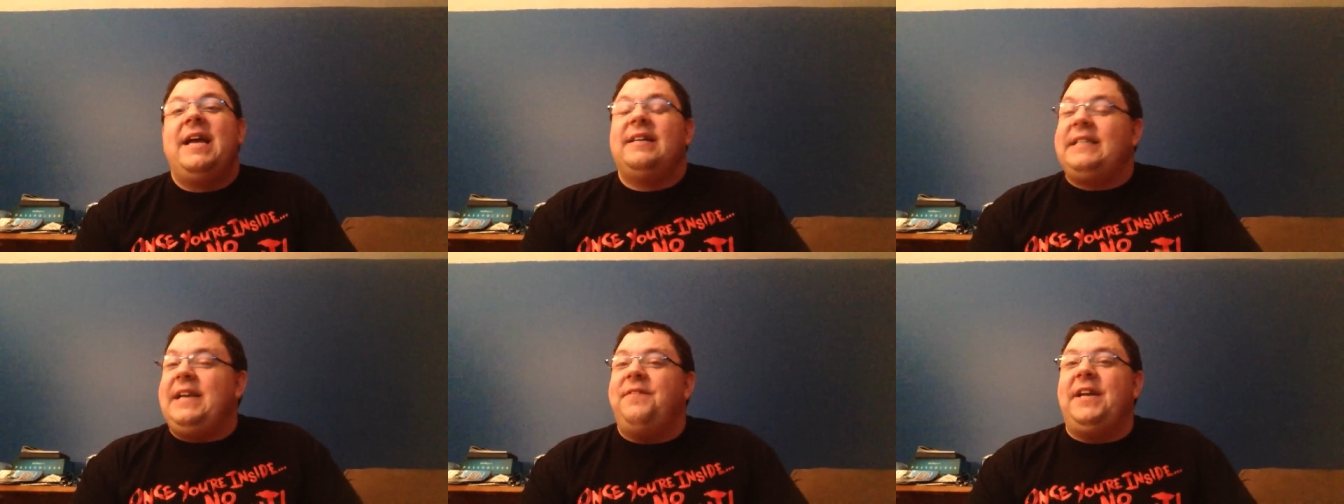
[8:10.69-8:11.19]

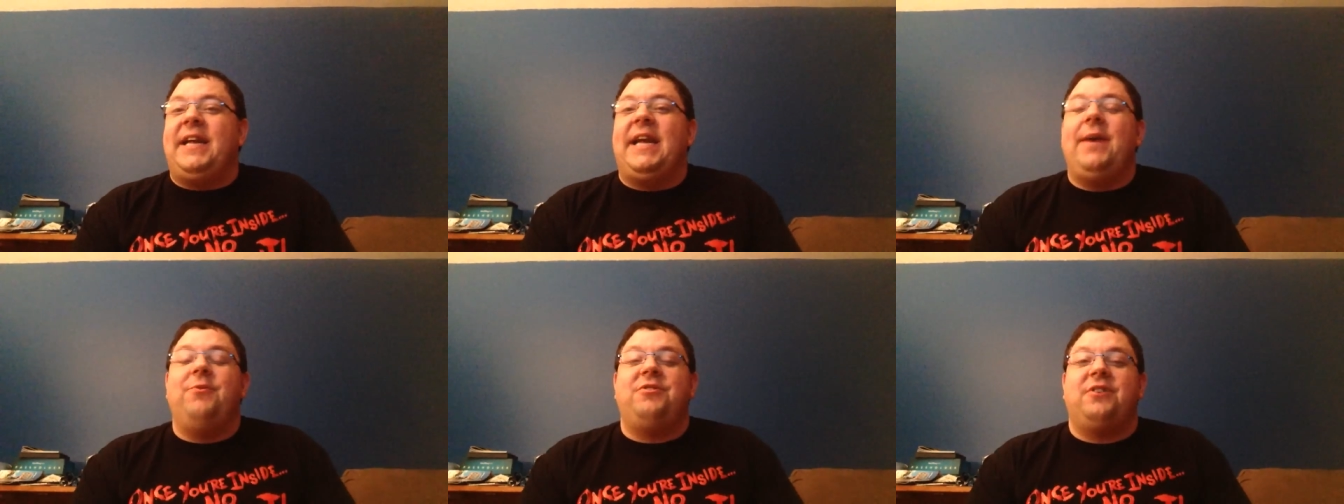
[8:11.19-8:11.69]
Stephen
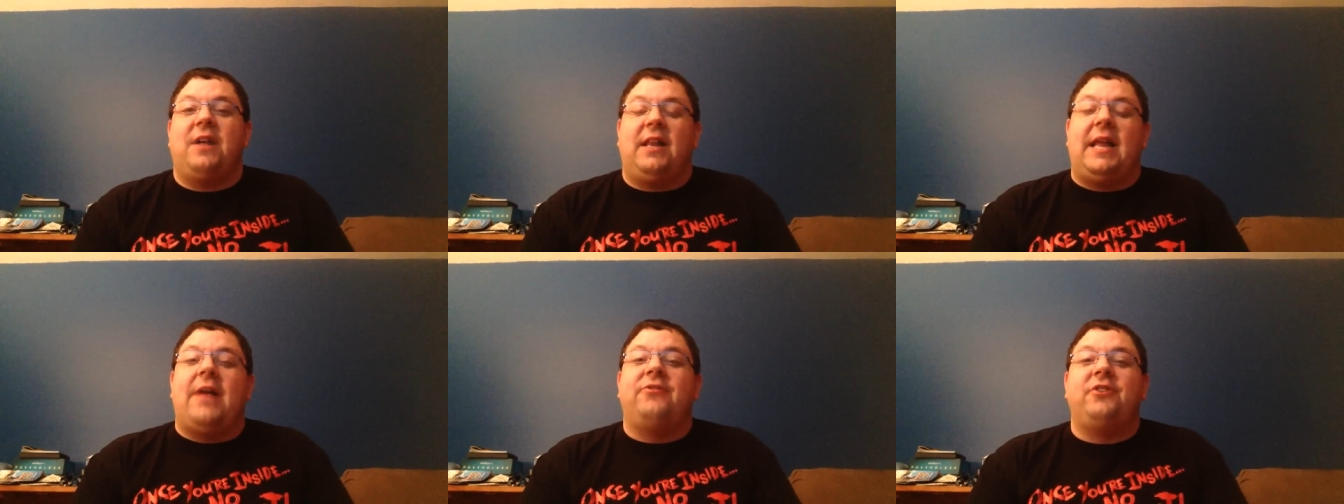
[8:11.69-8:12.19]
King, which
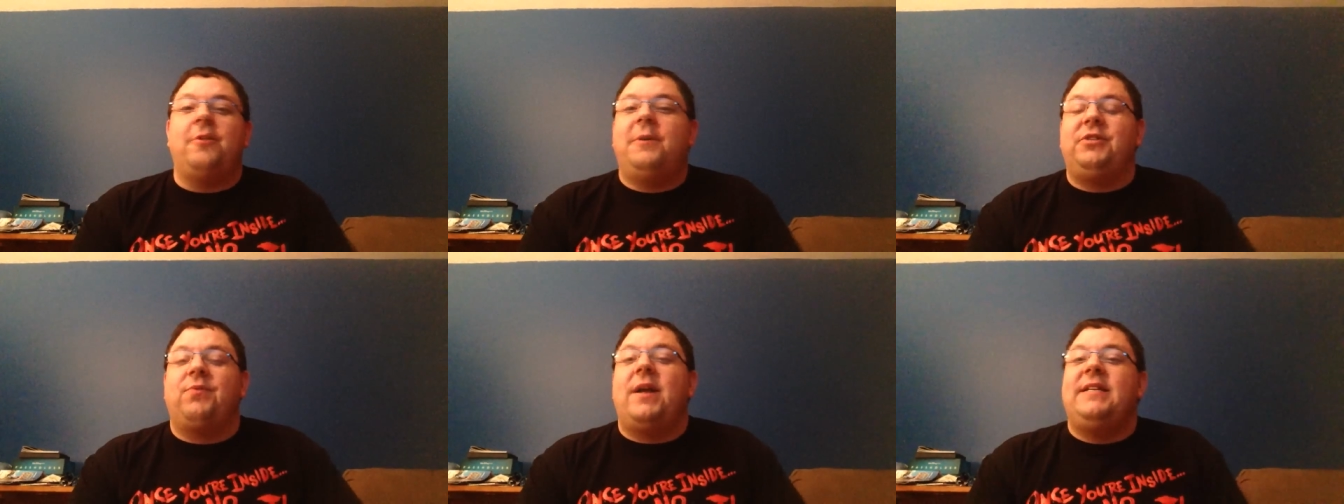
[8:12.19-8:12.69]
allows so
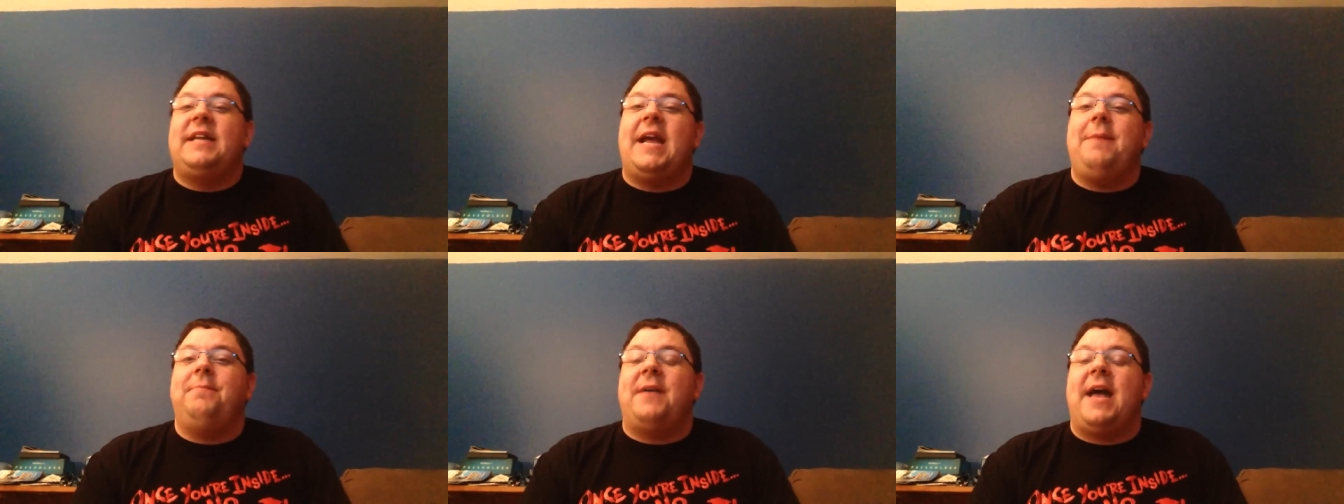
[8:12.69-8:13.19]
much red
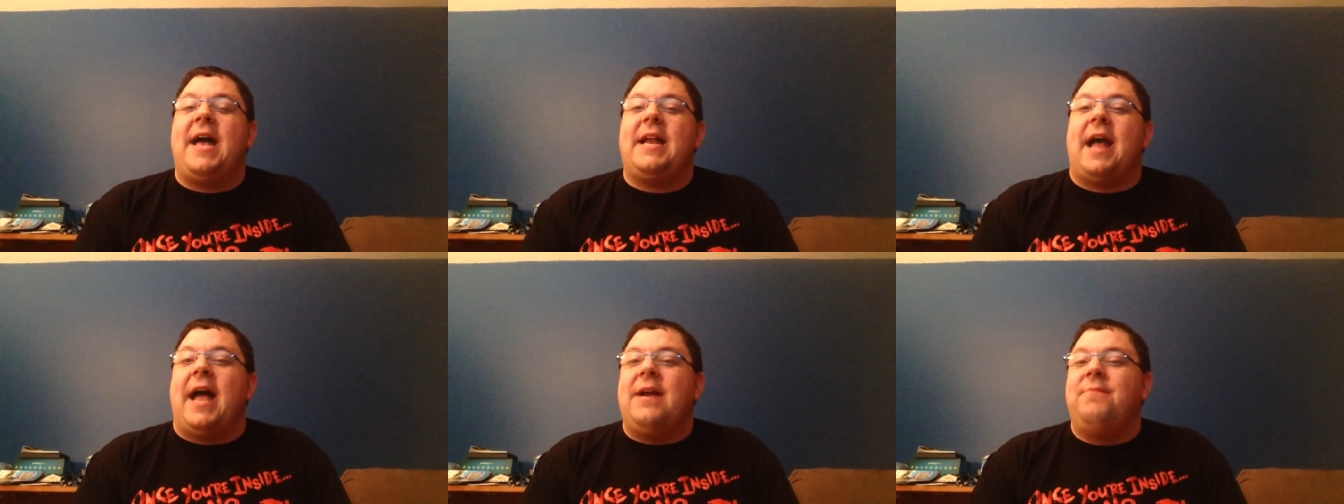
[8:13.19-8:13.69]
tape that
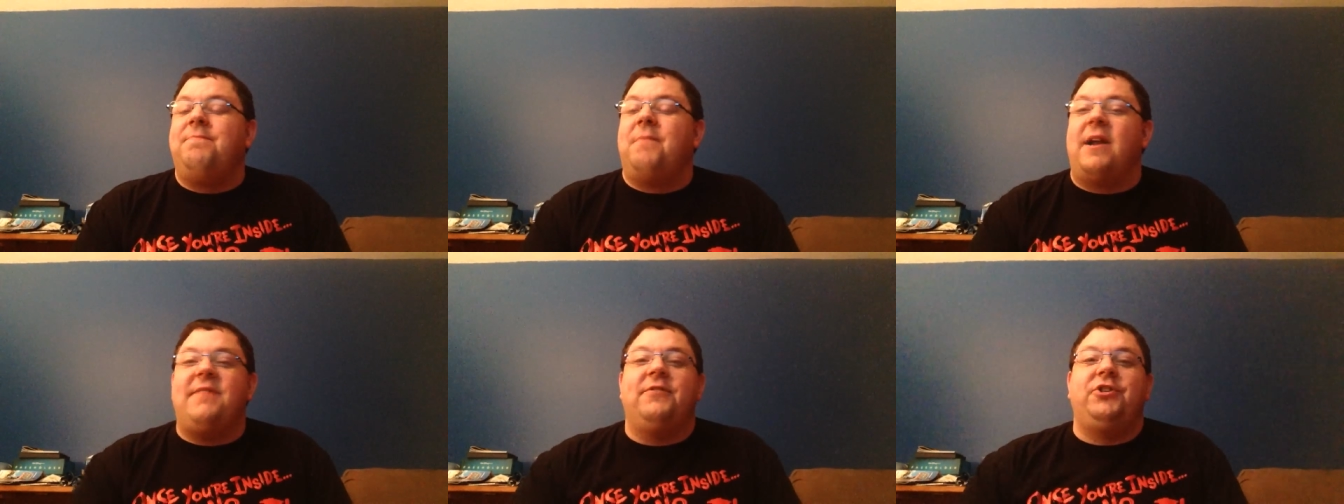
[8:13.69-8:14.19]
I'm
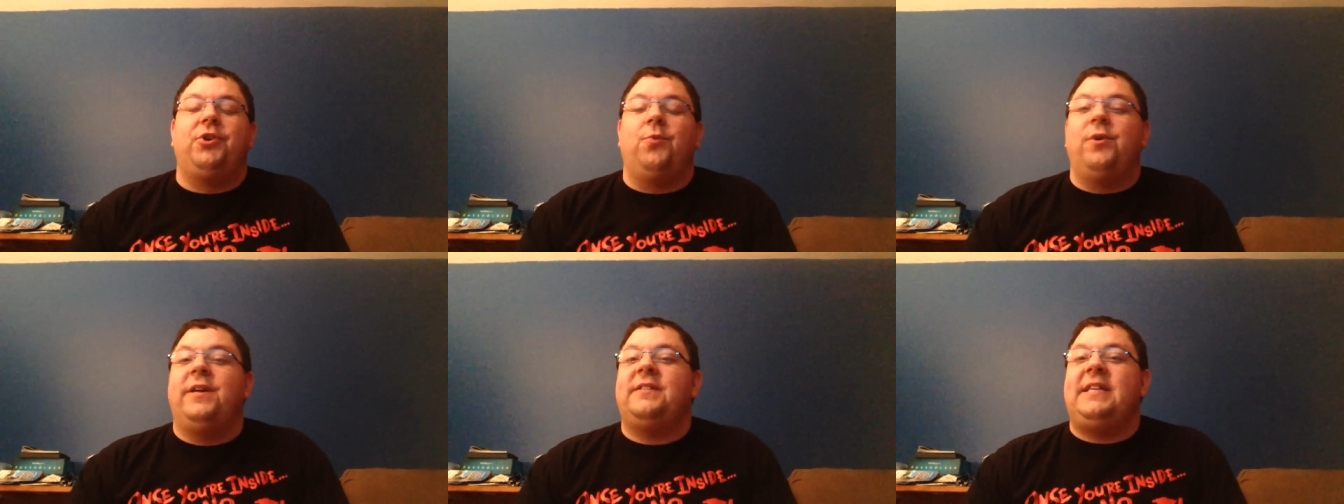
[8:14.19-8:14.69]
not even sure
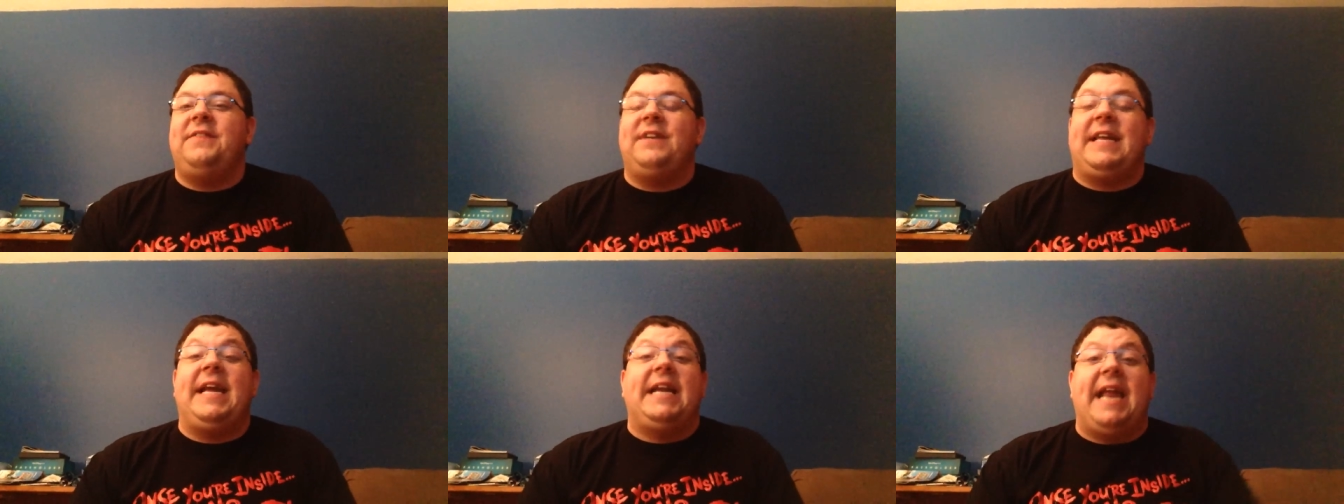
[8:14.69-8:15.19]
we'll get Stephen
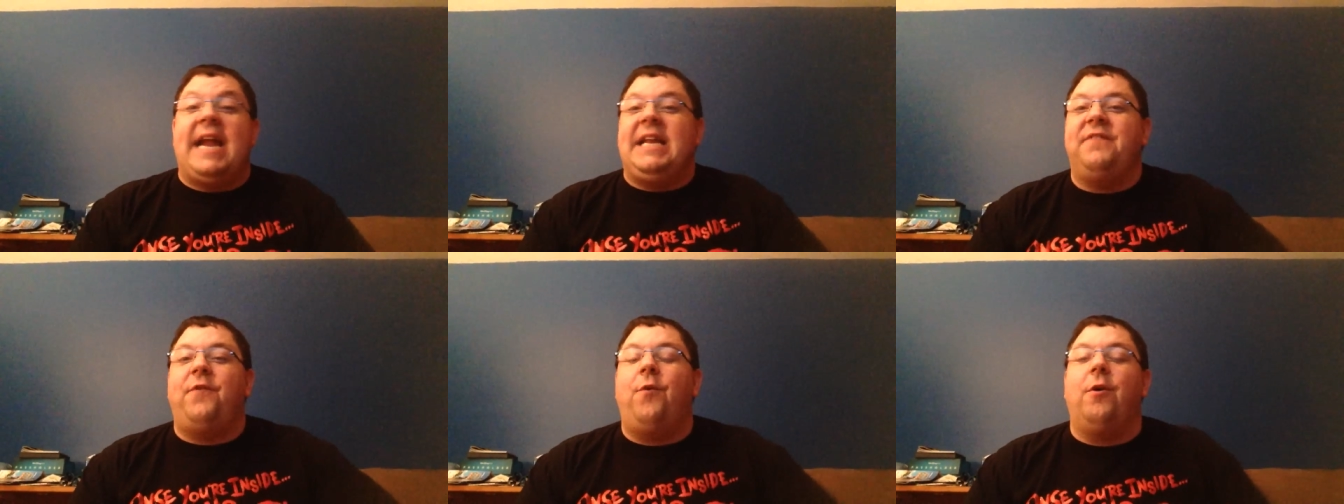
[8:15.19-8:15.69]
King in any
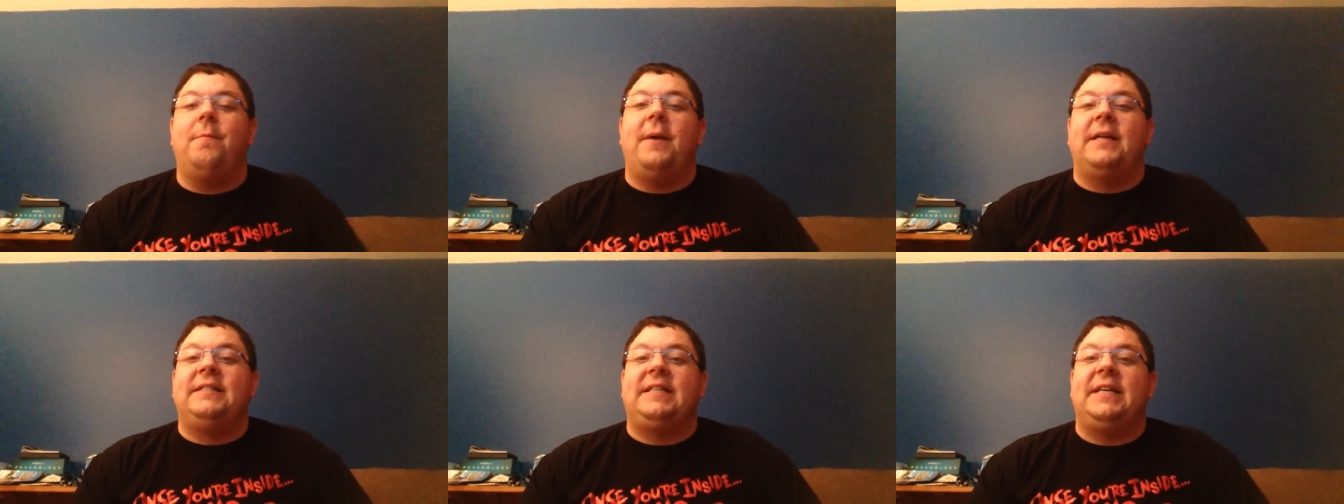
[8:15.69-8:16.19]
form
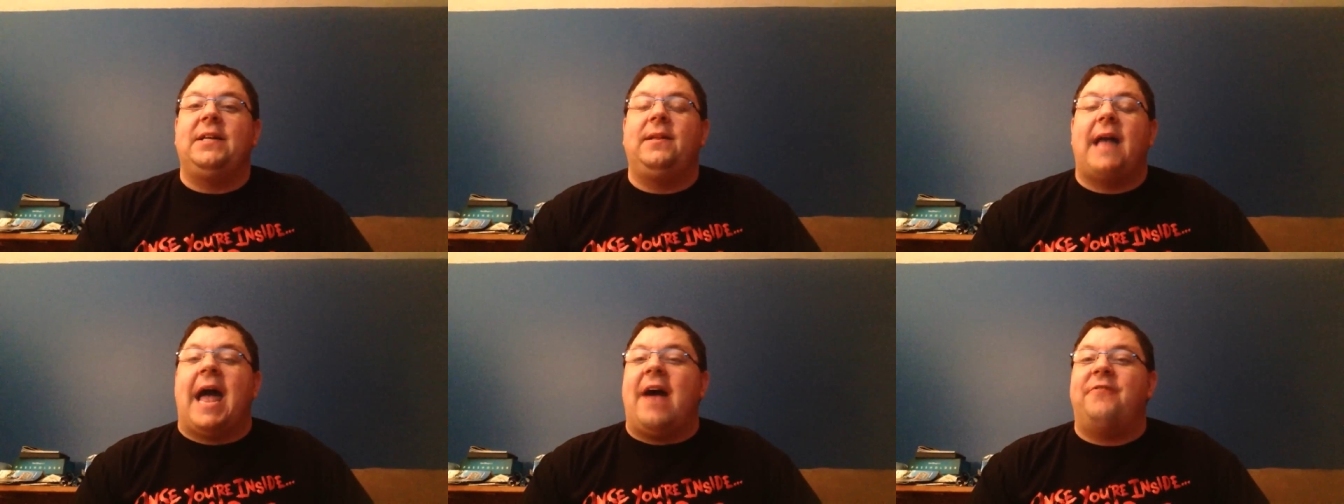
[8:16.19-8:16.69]

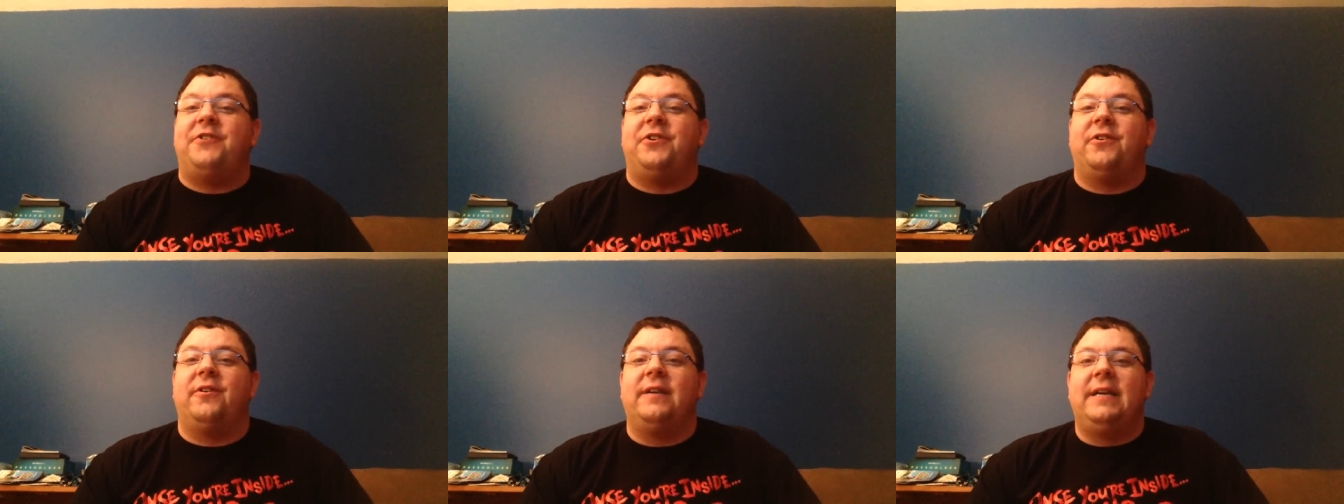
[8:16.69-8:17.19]
until
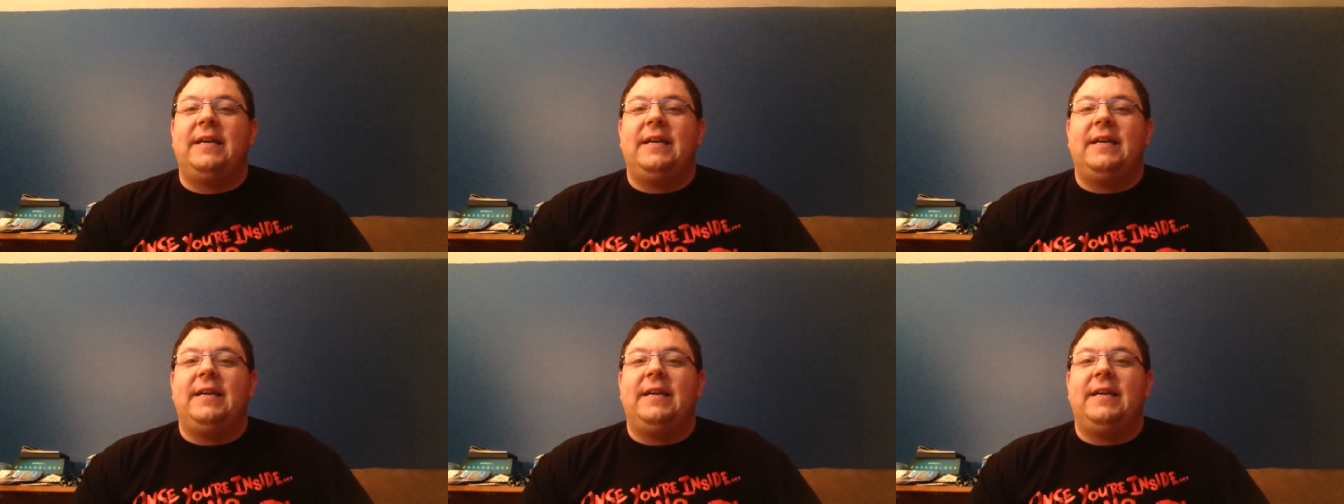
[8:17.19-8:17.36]
after